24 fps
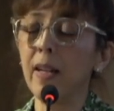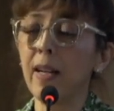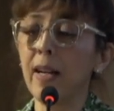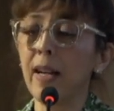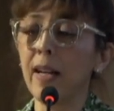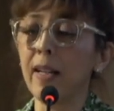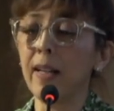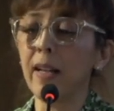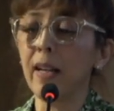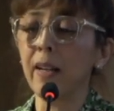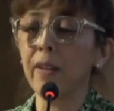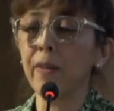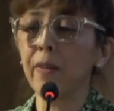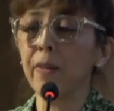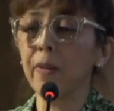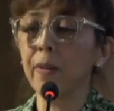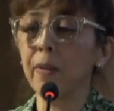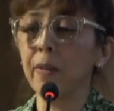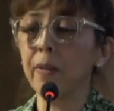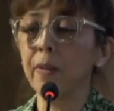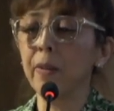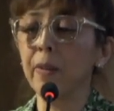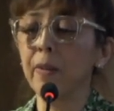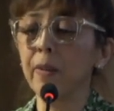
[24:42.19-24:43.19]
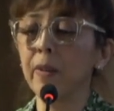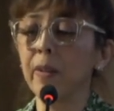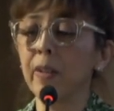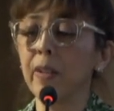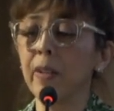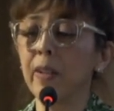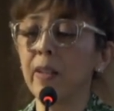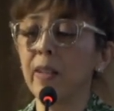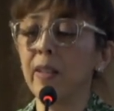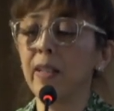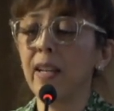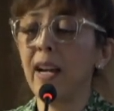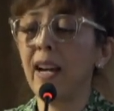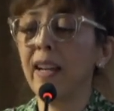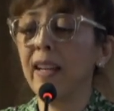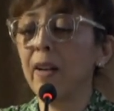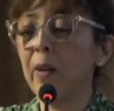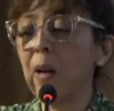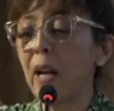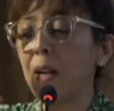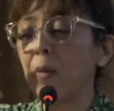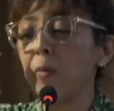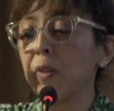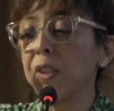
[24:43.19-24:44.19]
And I thought, I,
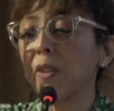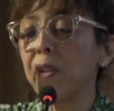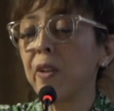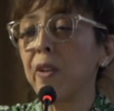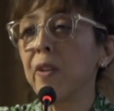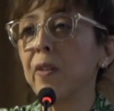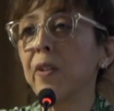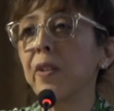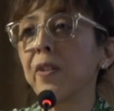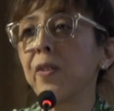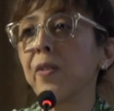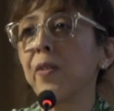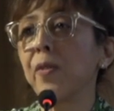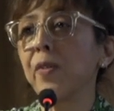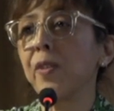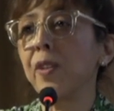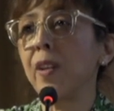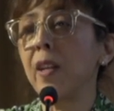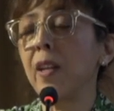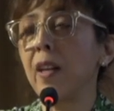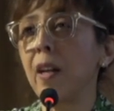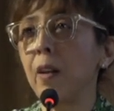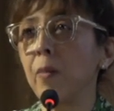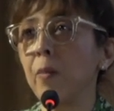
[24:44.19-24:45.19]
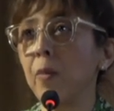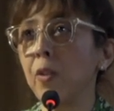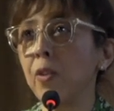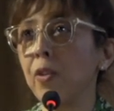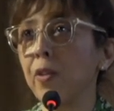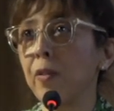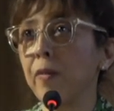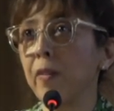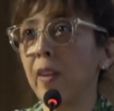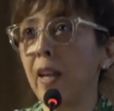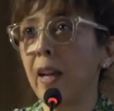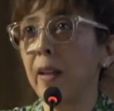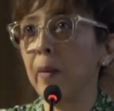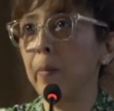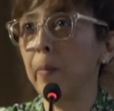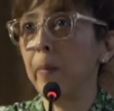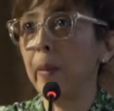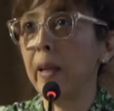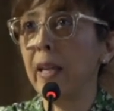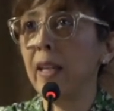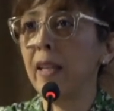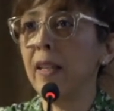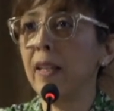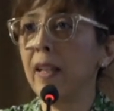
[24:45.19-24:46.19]
I was curious to see how much of that
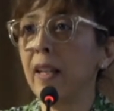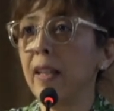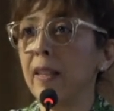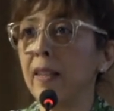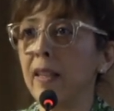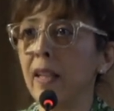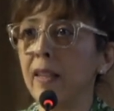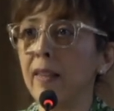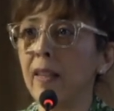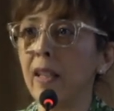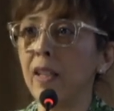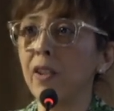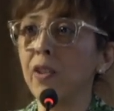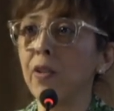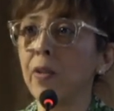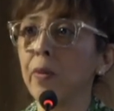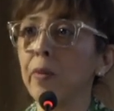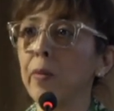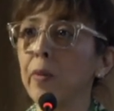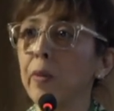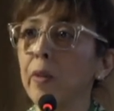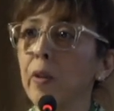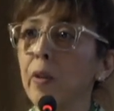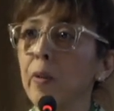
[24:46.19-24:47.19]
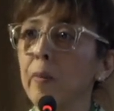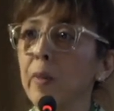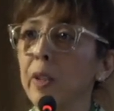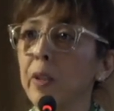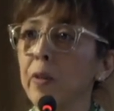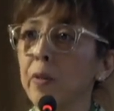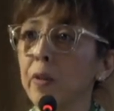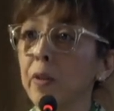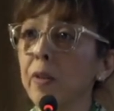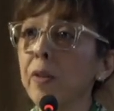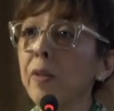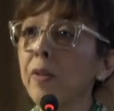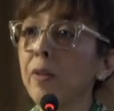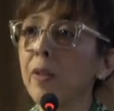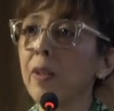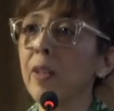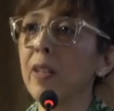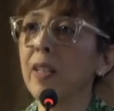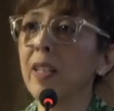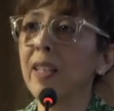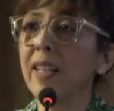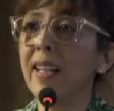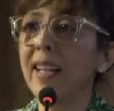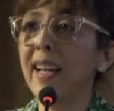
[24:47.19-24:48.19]
pain and that tension would come across.
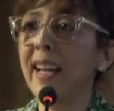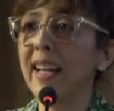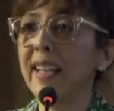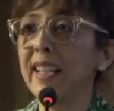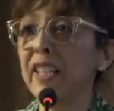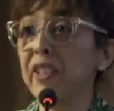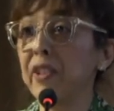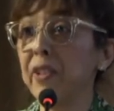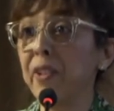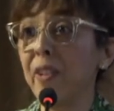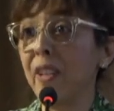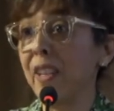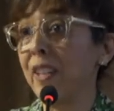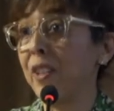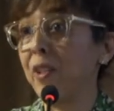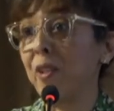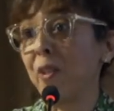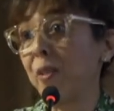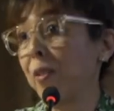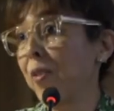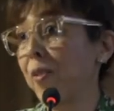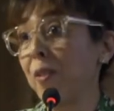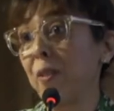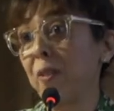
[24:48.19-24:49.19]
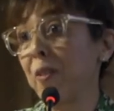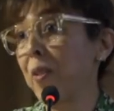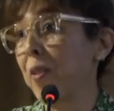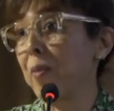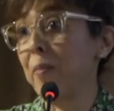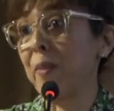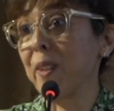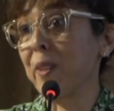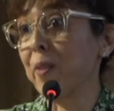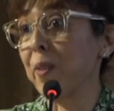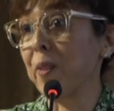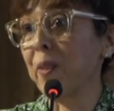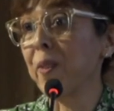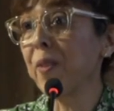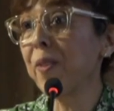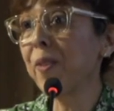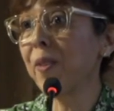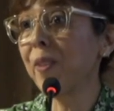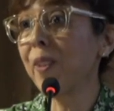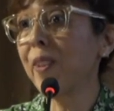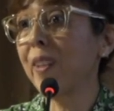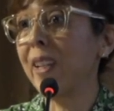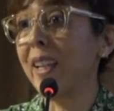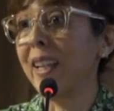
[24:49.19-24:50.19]
And it, it does not come across.
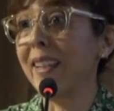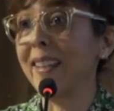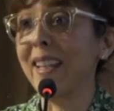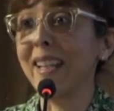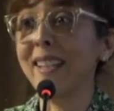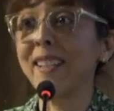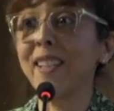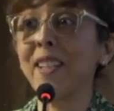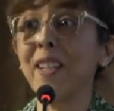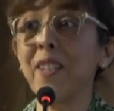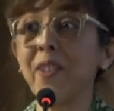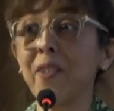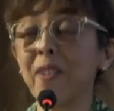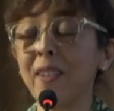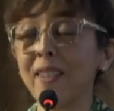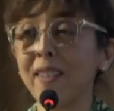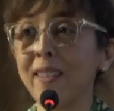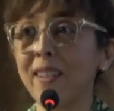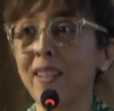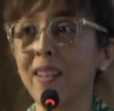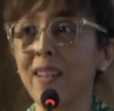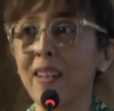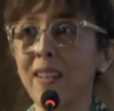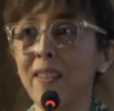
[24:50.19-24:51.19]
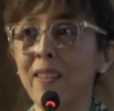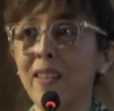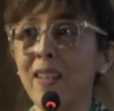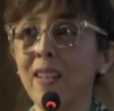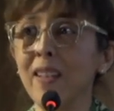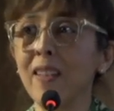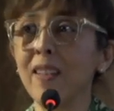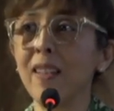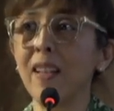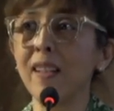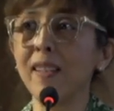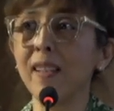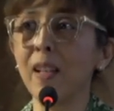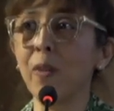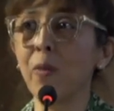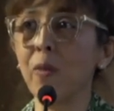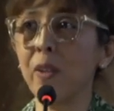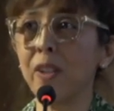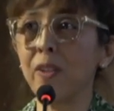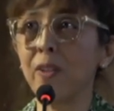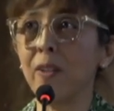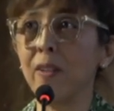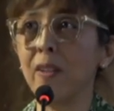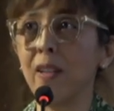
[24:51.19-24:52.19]
And that's interesting, I think. That's a
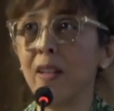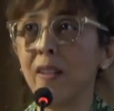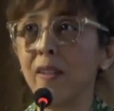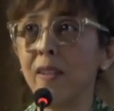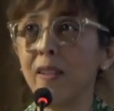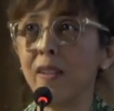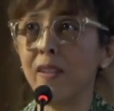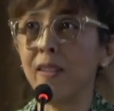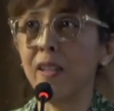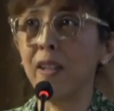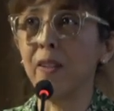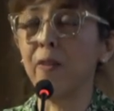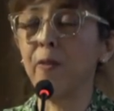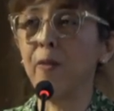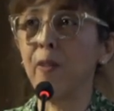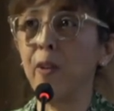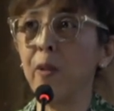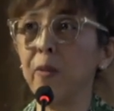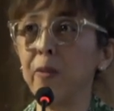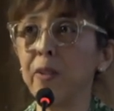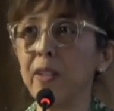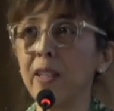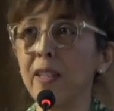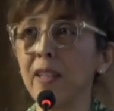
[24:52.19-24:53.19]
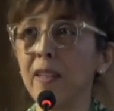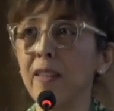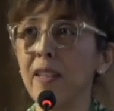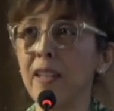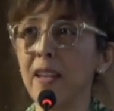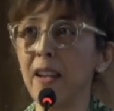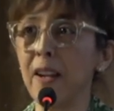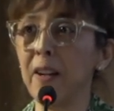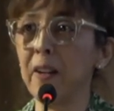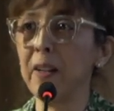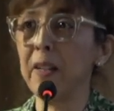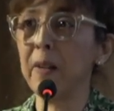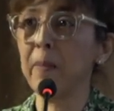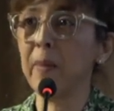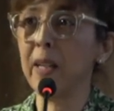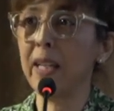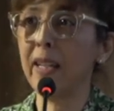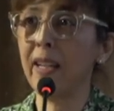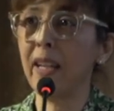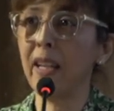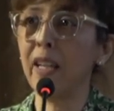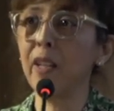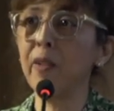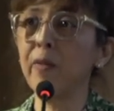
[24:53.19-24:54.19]
question that is still floating in the air in my
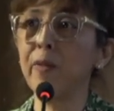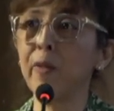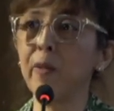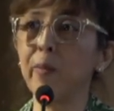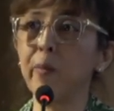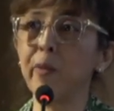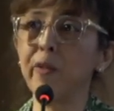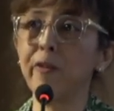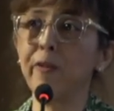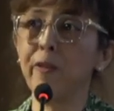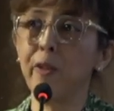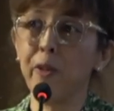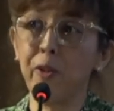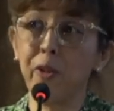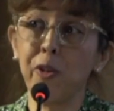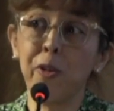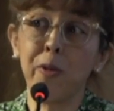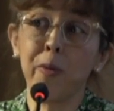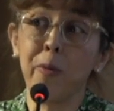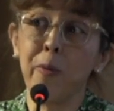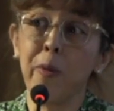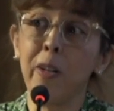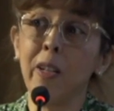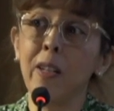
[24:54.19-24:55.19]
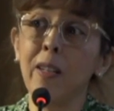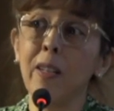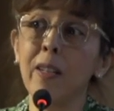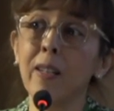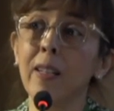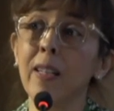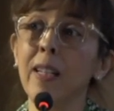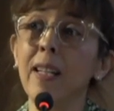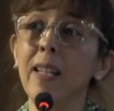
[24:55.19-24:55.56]
head for future work.